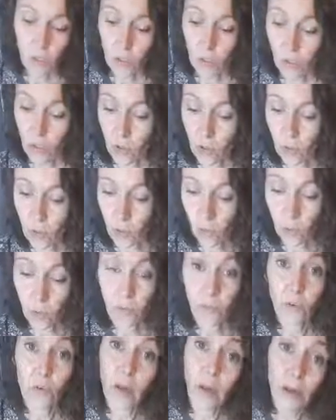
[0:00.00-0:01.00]
So
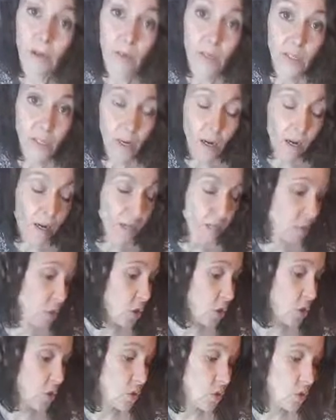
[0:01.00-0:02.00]
if you have any eye
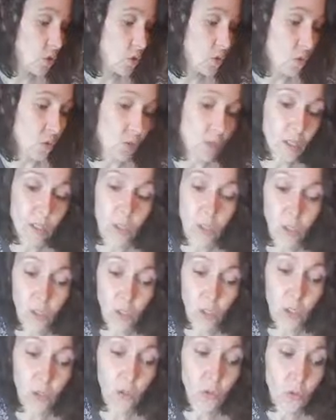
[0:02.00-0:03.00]
issues or skin
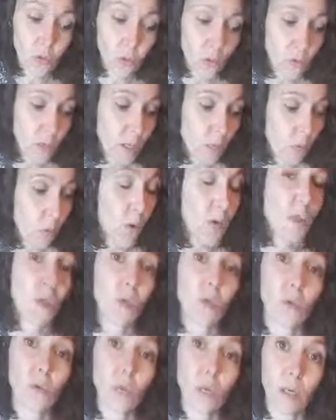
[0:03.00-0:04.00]
issues, you might
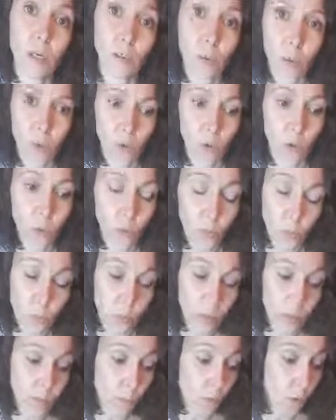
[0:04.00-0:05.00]
want to think about
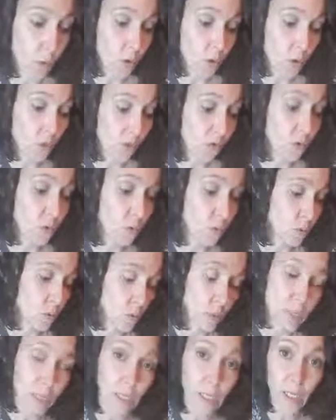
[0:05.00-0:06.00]
incorporating more foods
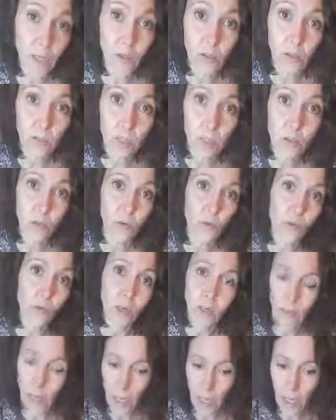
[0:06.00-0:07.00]
with beta-carotene or
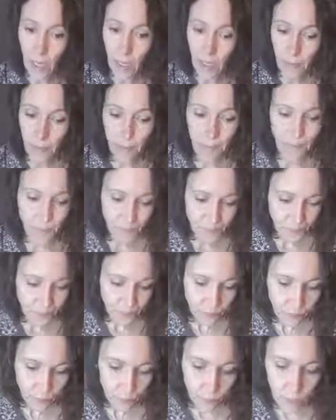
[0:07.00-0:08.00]
vitamin A.
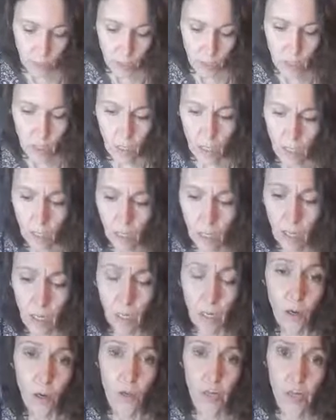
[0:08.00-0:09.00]

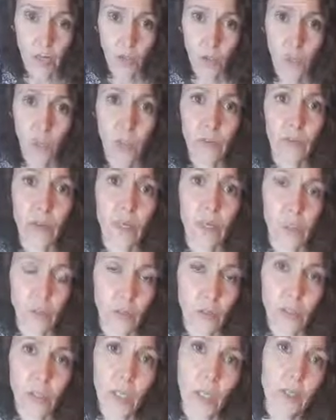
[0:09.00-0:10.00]
Okay, so we've
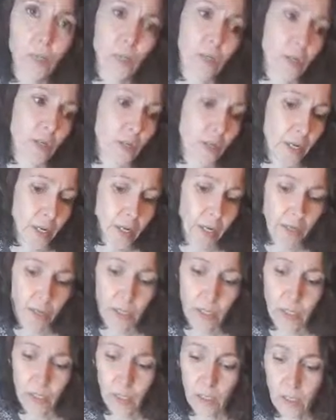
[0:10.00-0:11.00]
added our celery, our
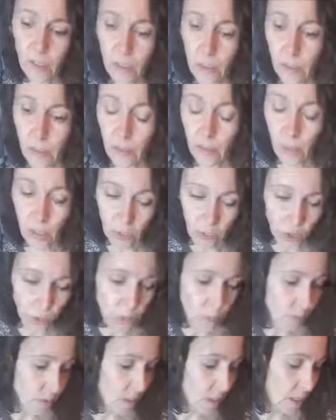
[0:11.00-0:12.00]
carrot, our
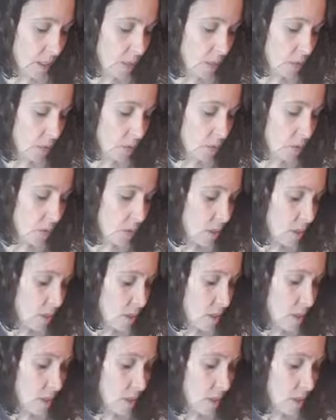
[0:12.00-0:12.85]
sweet potato.